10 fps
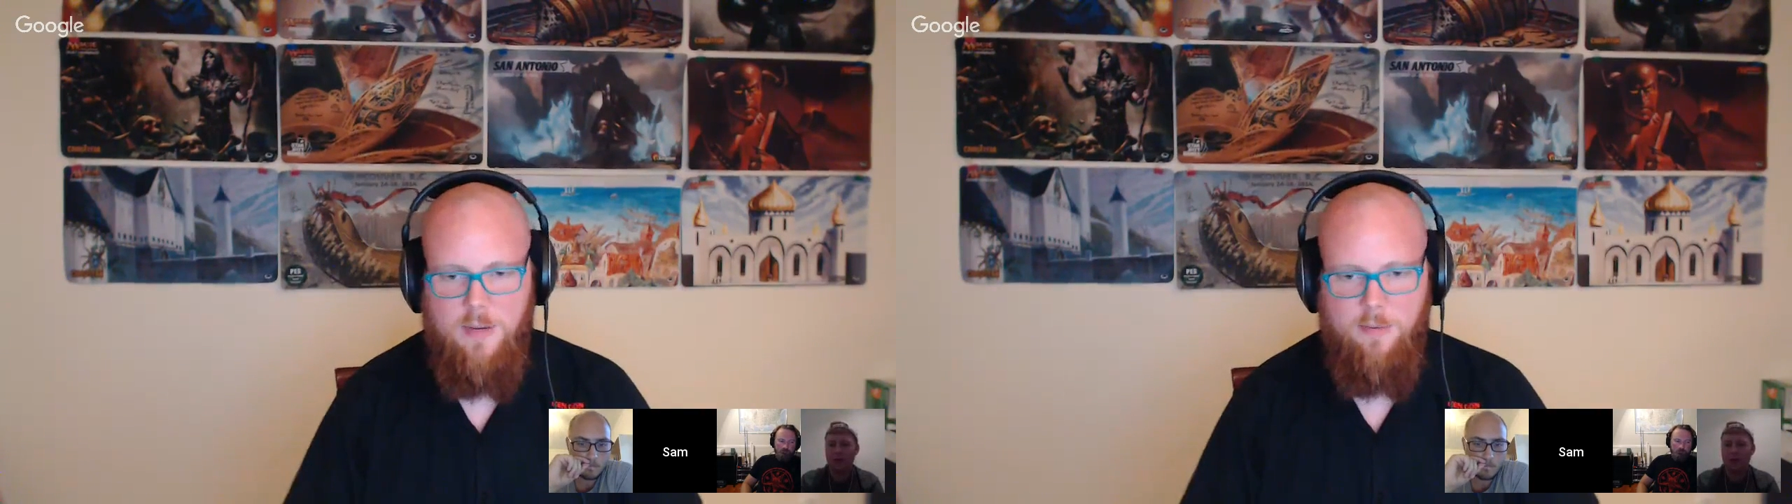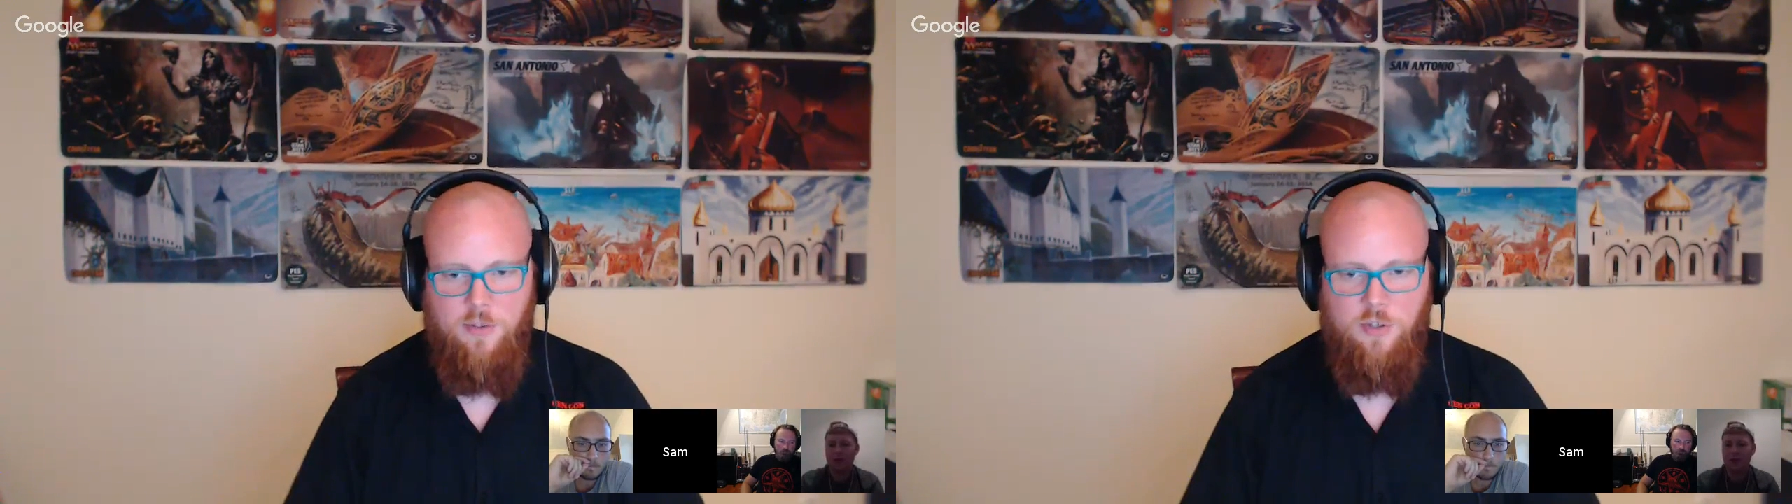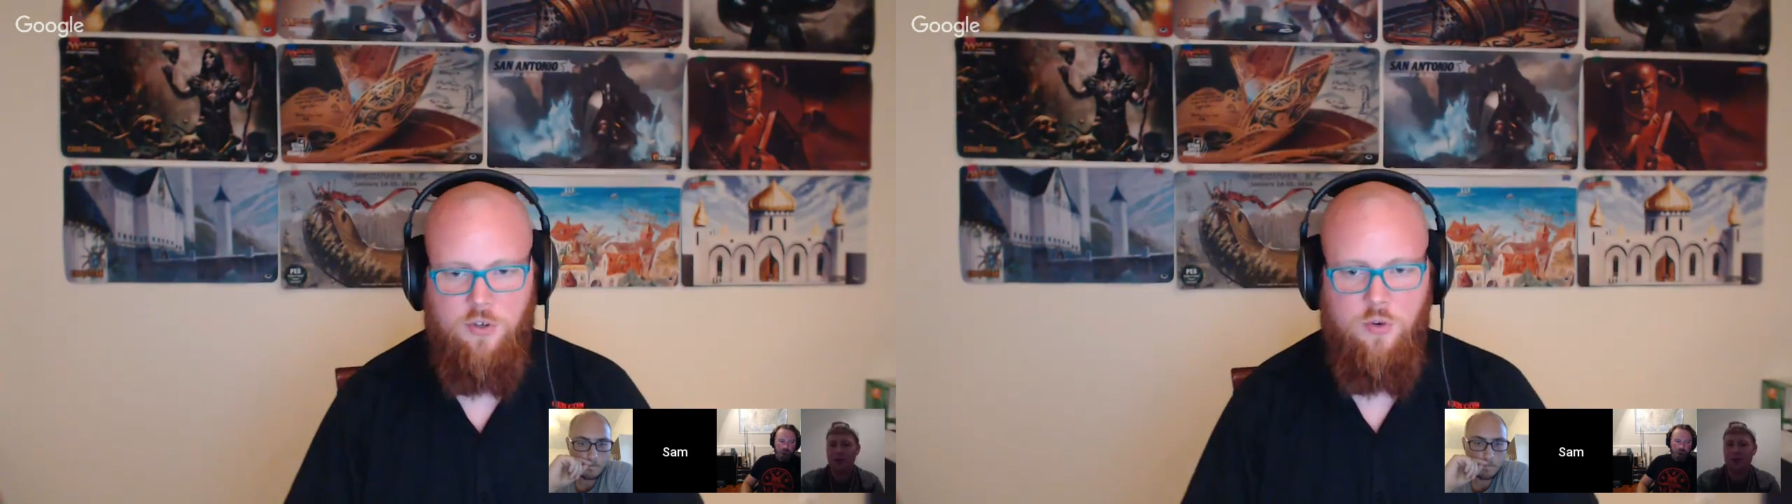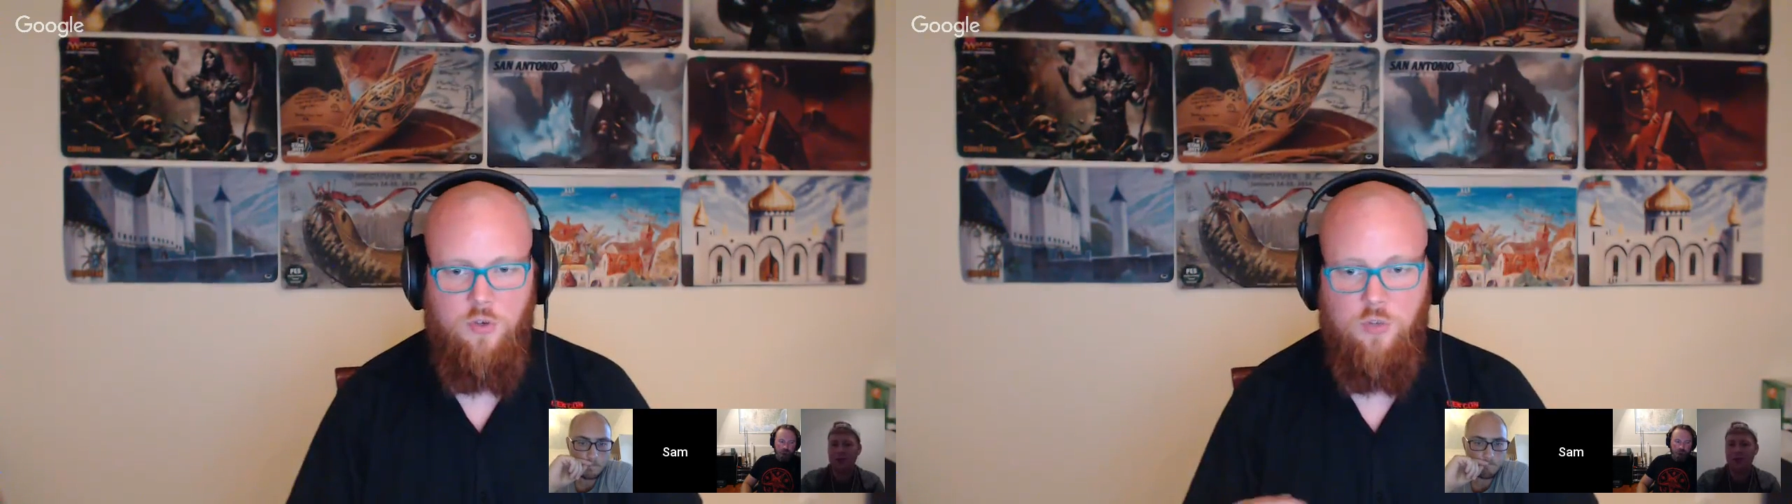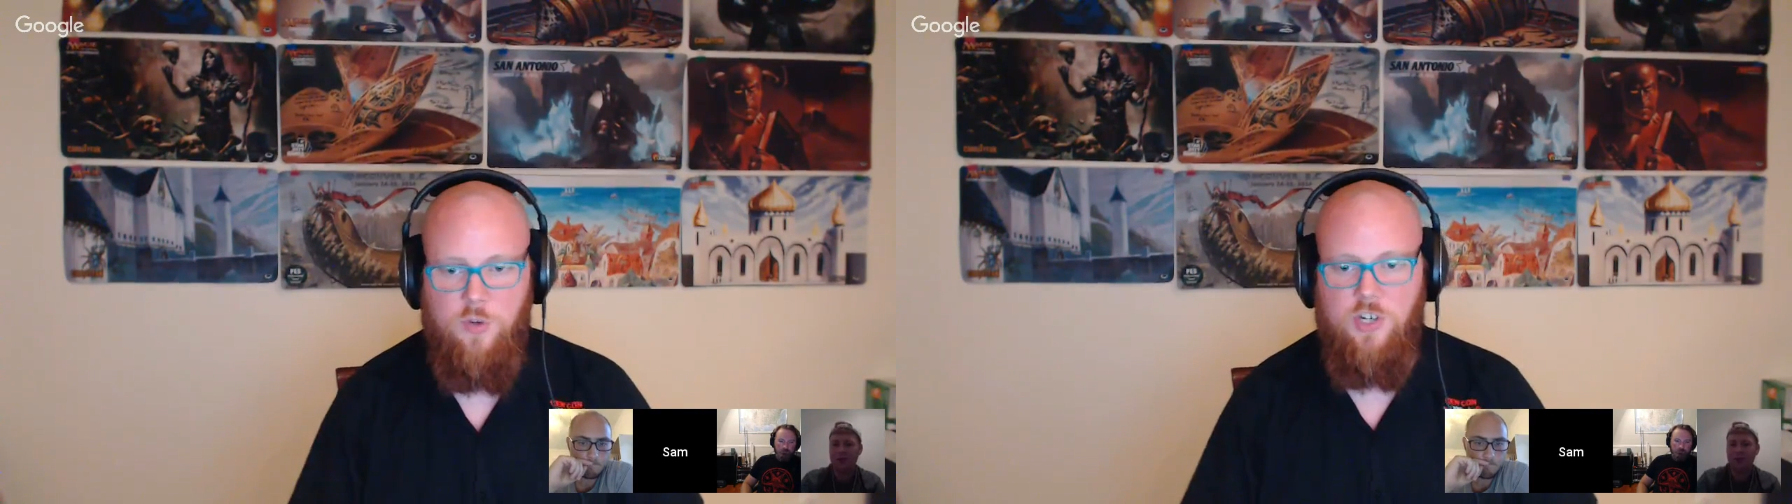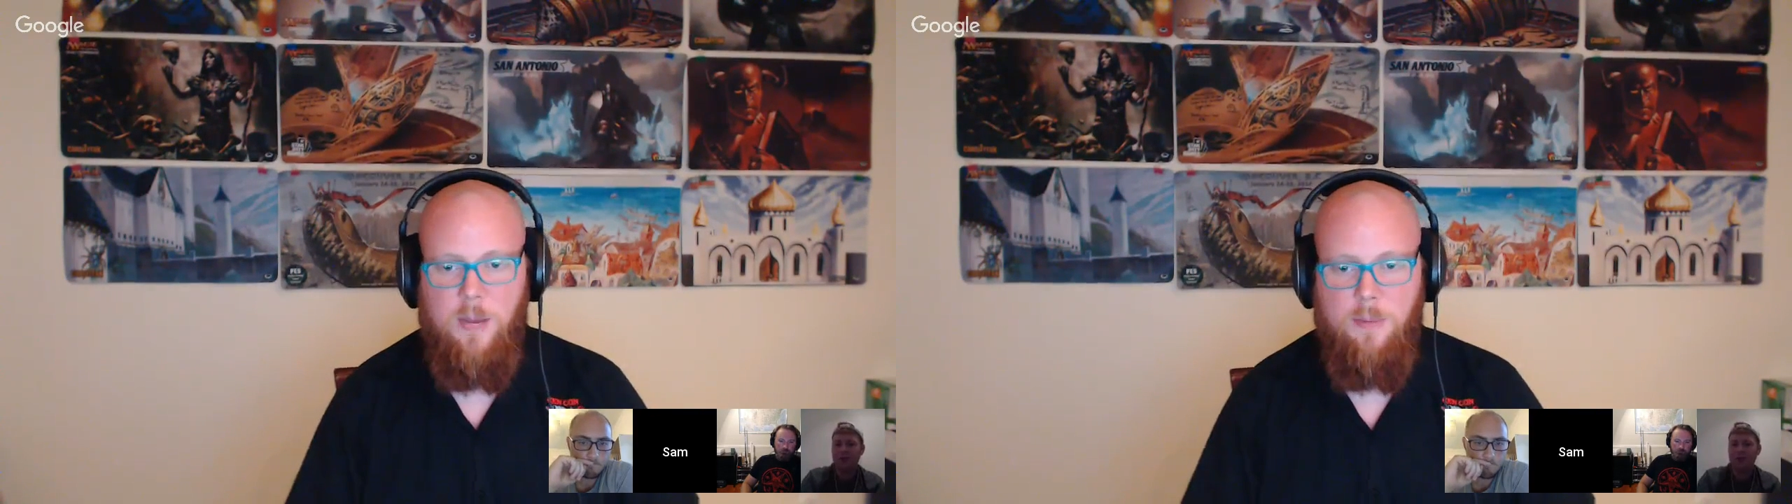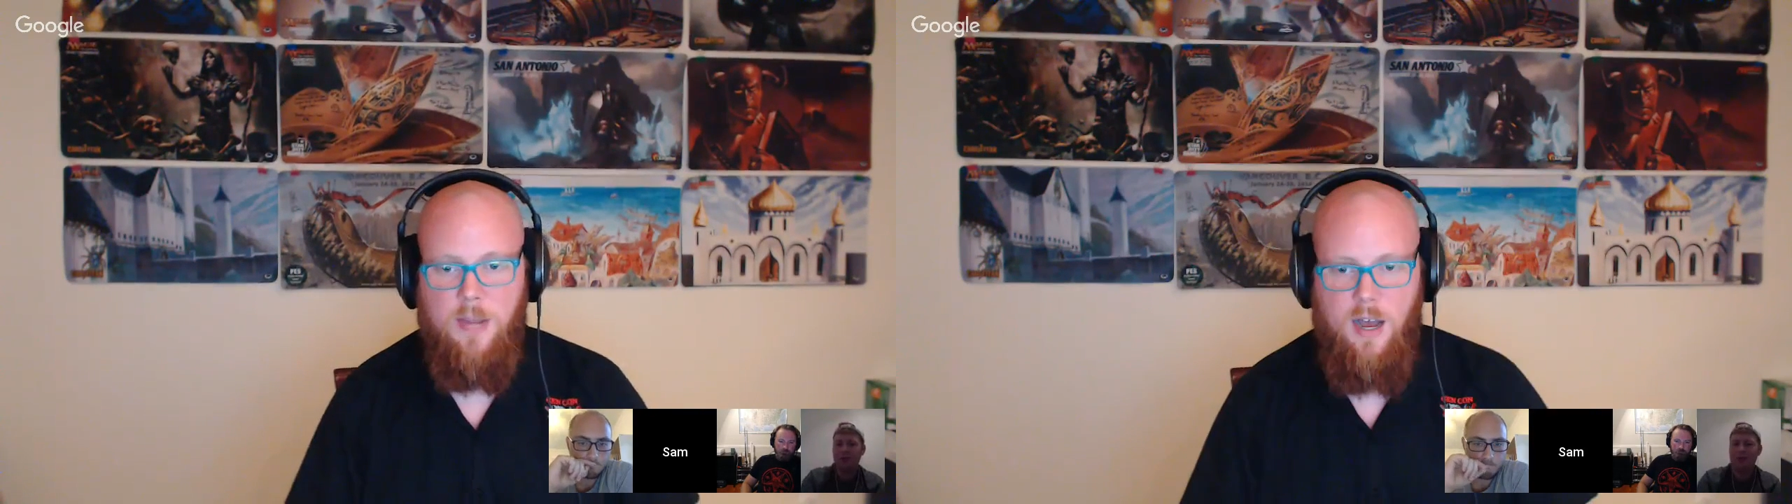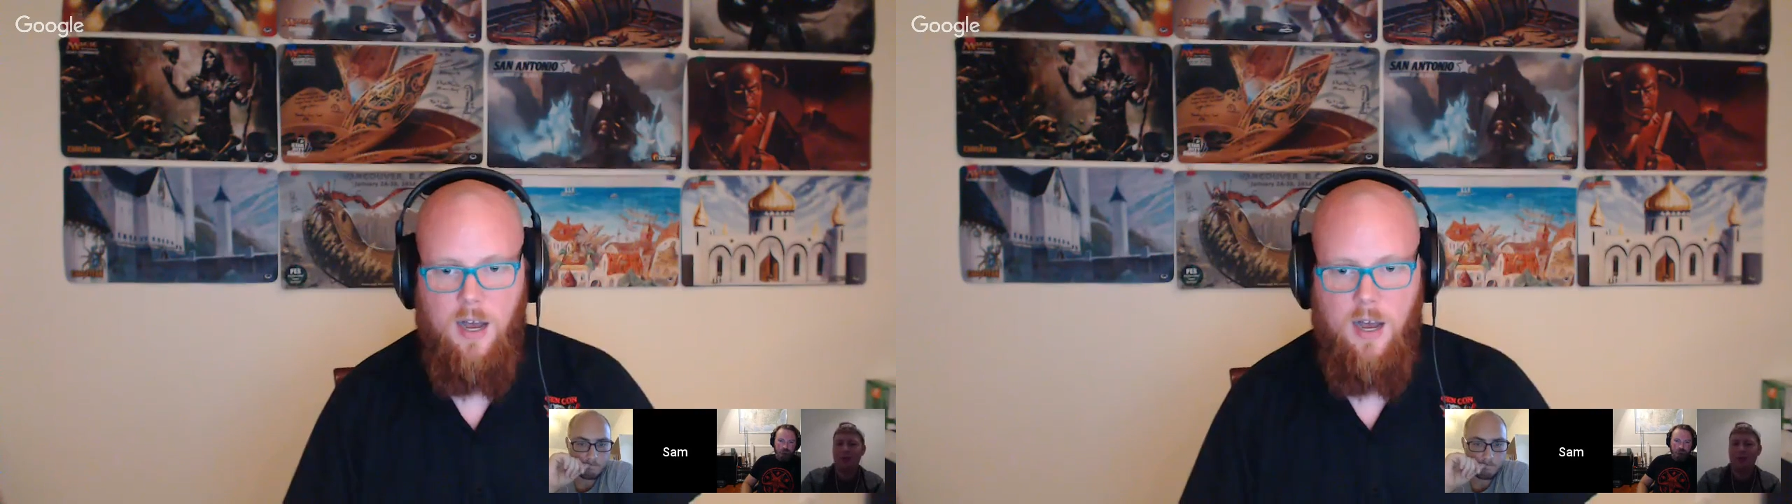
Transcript: people to switch it up